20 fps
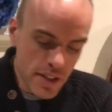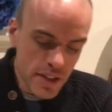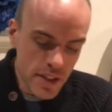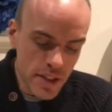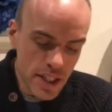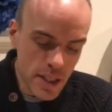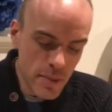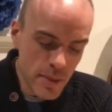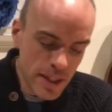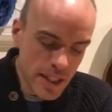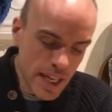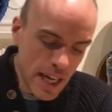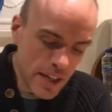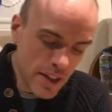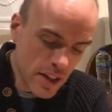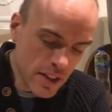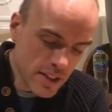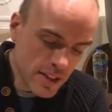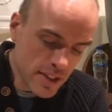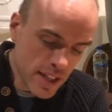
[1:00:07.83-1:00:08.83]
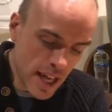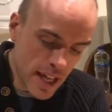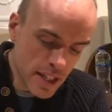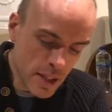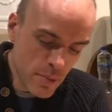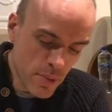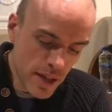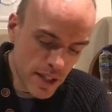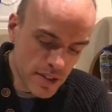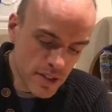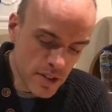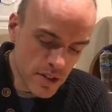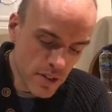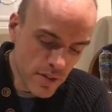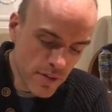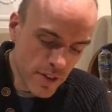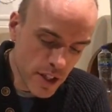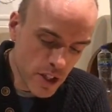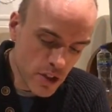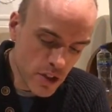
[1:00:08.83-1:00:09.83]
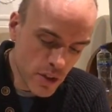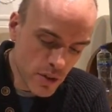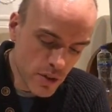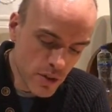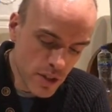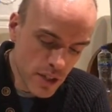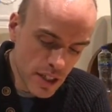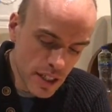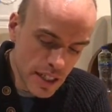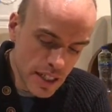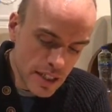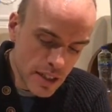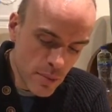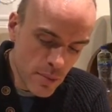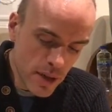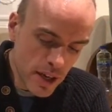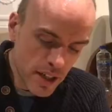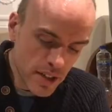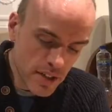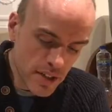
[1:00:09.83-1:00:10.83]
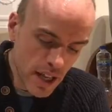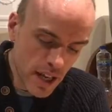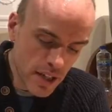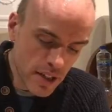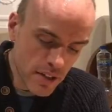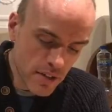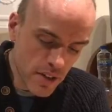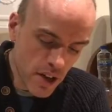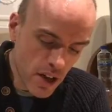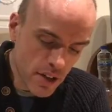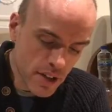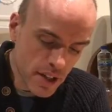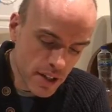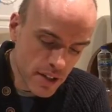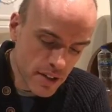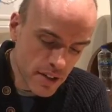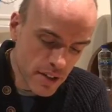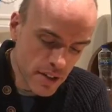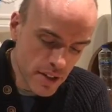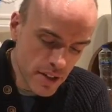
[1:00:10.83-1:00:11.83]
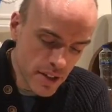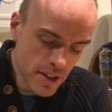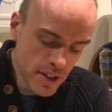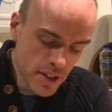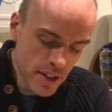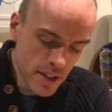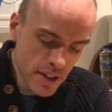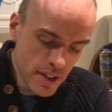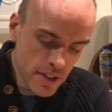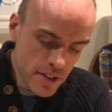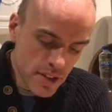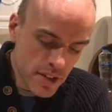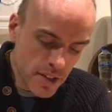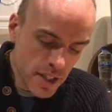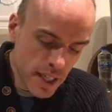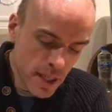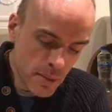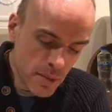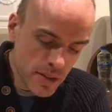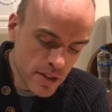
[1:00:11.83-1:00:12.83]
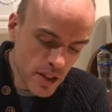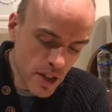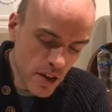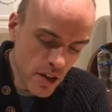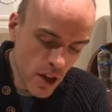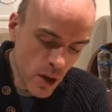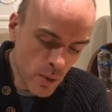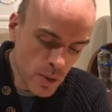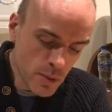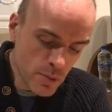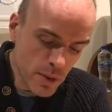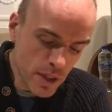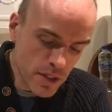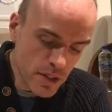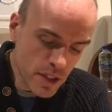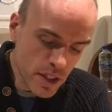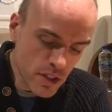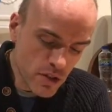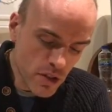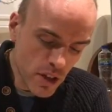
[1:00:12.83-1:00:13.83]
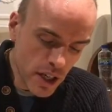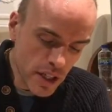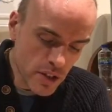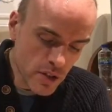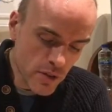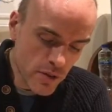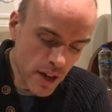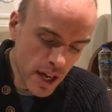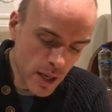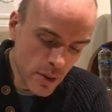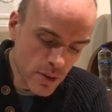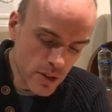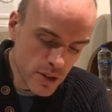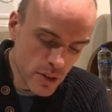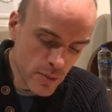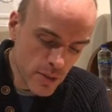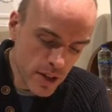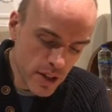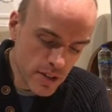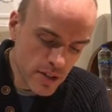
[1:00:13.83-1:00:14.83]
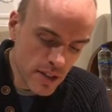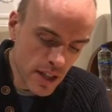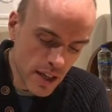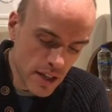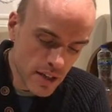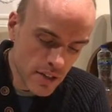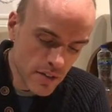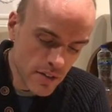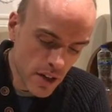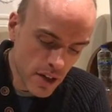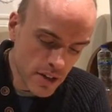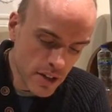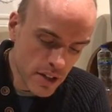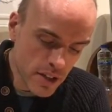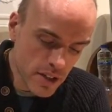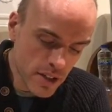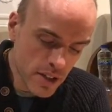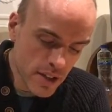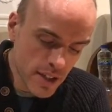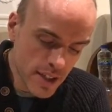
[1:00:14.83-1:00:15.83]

The demon cannot stand the presence of Vishnu, the personality of Godhead. The demons are always busy in trying to vanquish the personality of Godhead.